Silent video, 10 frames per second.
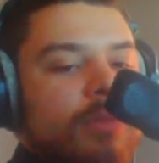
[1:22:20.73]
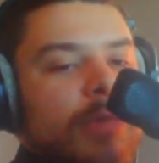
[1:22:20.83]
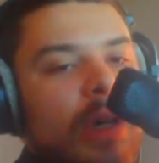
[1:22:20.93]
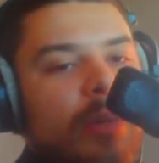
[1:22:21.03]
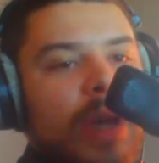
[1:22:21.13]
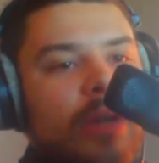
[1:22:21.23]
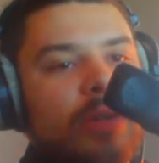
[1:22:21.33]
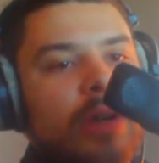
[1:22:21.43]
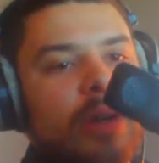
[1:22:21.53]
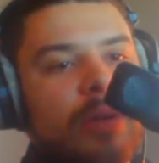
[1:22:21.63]
the
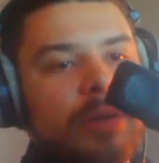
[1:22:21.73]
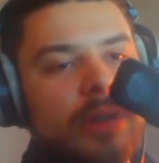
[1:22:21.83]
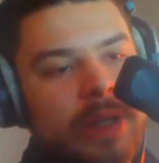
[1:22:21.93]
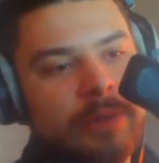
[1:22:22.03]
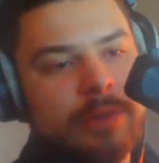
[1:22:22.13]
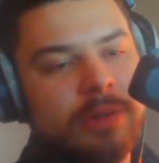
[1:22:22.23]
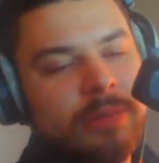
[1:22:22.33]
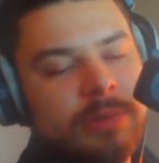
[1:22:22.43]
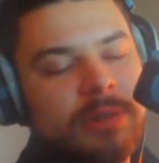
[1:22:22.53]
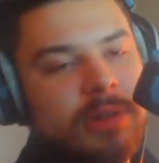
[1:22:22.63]
Patreon only live
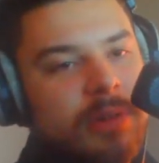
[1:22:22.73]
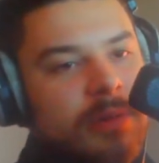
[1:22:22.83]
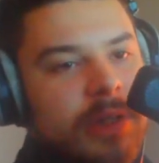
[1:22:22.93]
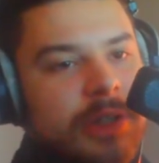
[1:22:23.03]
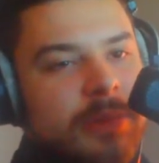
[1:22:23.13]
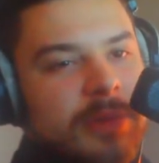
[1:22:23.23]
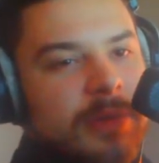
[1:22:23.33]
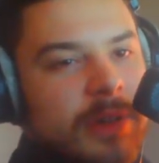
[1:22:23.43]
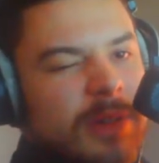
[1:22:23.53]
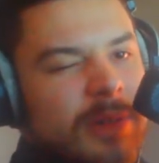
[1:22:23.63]
stream, so that should be
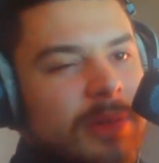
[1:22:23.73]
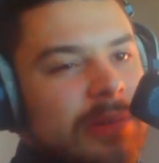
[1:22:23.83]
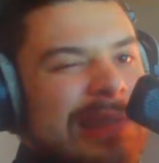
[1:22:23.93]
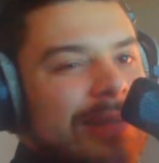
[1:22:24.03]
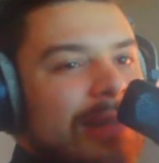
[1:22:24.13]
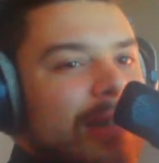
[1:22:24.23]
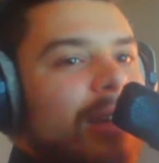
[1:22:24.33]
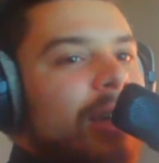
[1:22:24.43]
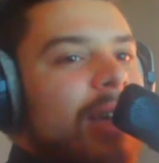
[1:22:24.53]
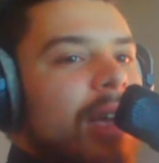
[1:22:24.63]
fun too.
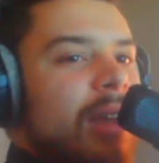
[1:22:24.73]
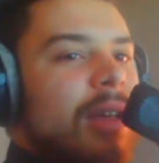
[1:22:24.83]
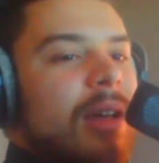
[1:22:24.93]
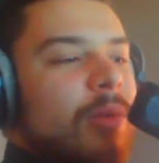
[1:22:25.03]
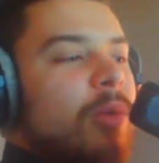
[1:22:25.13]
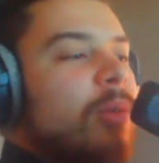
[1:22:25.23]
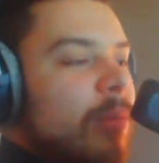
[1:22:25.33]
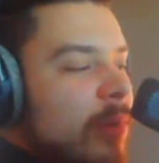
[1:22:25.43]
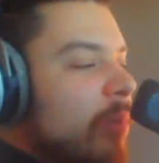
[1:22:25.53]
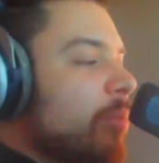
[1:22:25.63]
And we'll
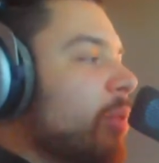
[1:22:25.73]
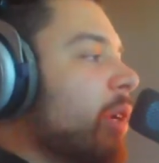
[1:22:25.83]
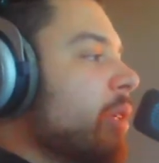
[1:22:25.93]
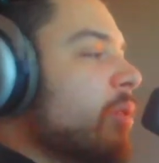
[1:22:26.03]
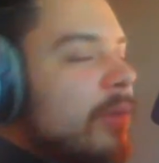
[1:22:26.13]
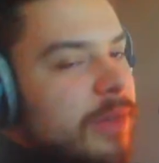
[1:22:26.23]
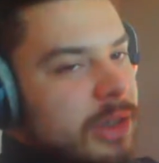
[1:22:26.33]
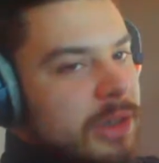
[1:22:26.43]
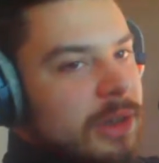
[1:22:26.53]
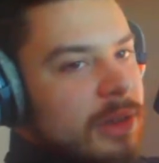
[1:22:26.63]
probably do a
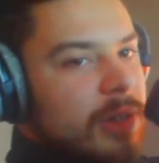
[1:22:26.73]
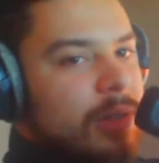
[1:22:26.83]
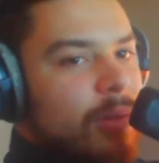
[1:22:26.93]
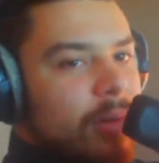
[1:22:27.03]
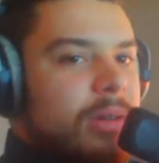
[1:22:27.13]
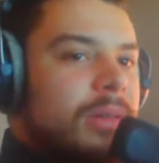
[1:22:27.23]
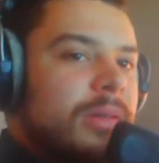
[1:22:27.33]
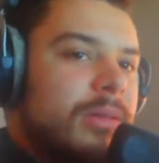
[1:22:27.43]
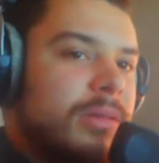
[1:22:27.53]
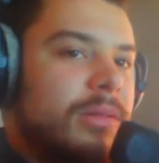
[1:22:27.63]
VC in the Discord and
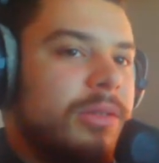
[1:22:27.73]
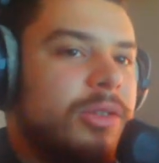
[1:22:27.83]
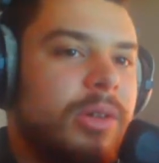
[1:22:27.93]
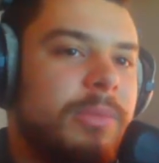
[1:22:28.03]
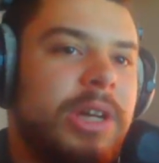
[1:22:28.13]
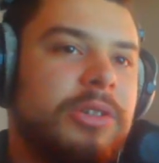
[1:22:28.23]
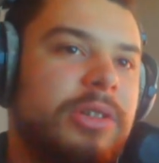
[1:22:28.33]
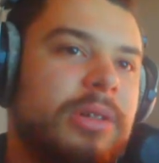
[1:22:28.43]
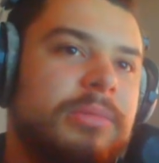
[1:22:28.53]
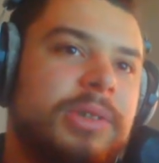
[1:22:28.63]
stream that
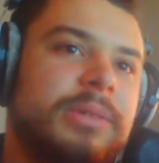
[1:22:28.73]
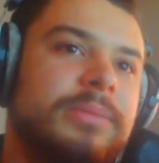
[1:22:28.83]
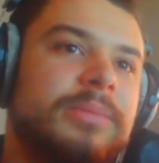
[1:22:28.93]
shit. So,